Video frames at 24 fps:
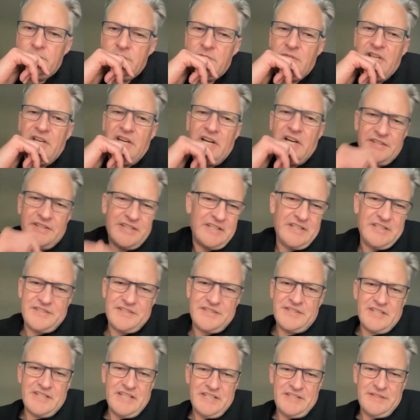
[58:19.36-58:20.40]
Yeah, I think
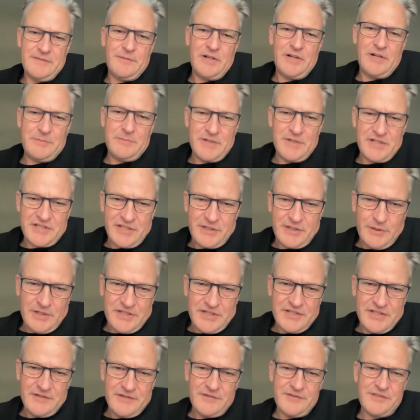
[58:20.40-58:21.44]
it's very much a
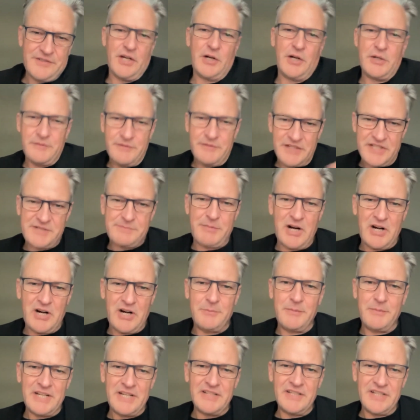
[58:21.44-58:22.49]
question of a zone of
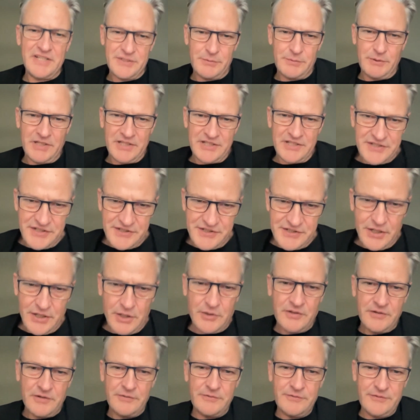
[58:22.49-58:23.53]
experiment as well as a
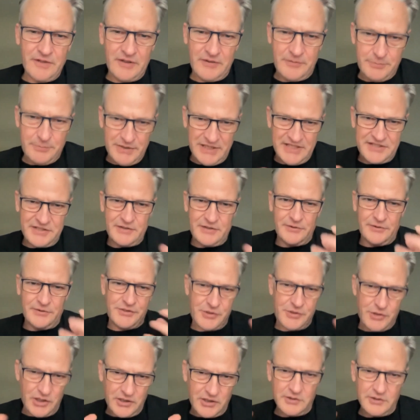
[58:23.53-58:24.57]
zone of political
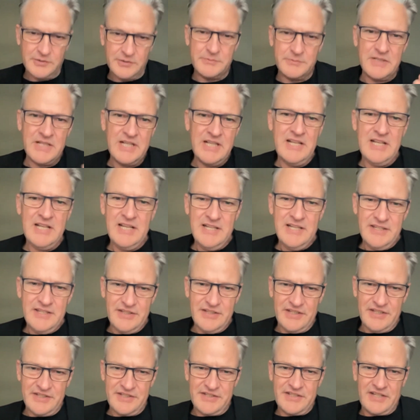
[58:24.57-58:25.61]
struggle
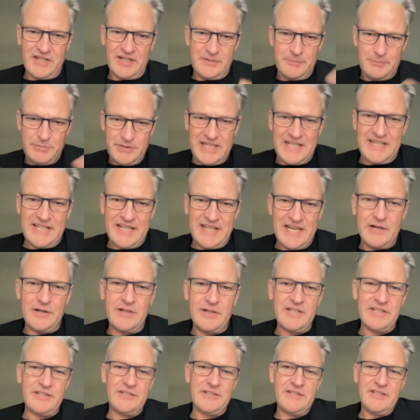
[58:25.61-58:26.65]
that's kind of played
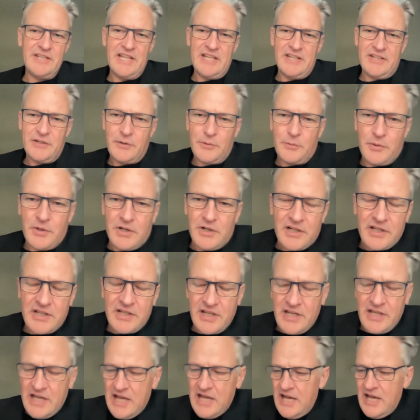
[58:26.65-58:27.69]
out in your
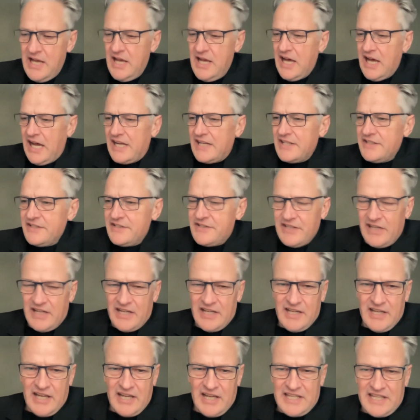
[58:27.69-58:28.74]
work. And
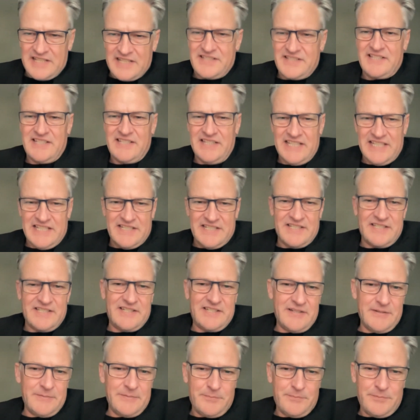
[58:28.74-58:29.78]
I guess this
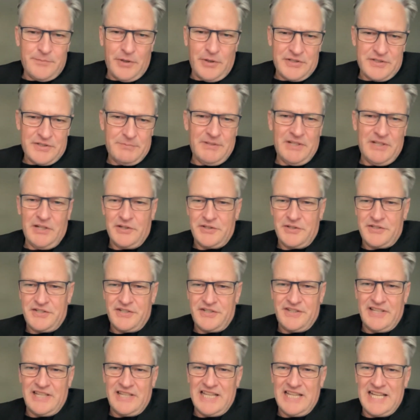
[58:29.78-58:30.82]
leads possibly on
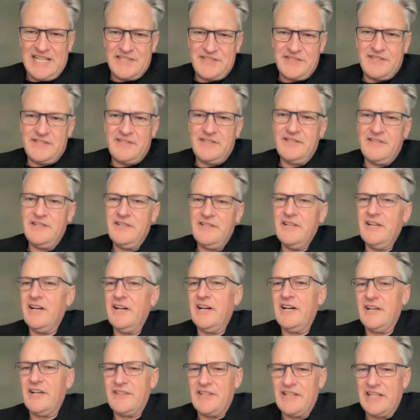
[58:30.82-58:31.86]
to the last
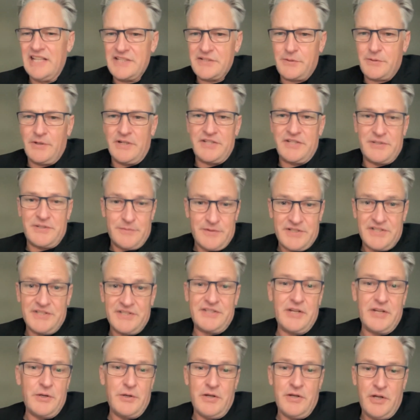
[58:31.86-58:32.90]
question, which
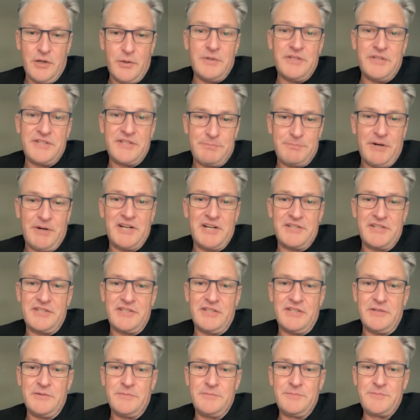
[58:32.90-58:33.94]
is who inspires
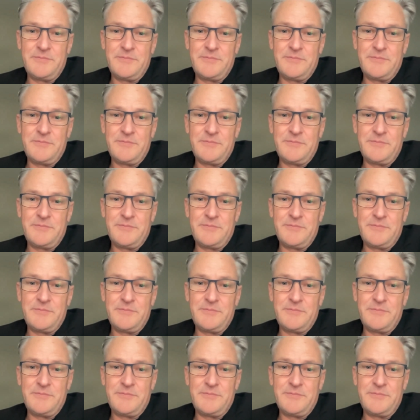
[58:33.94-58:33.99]
you?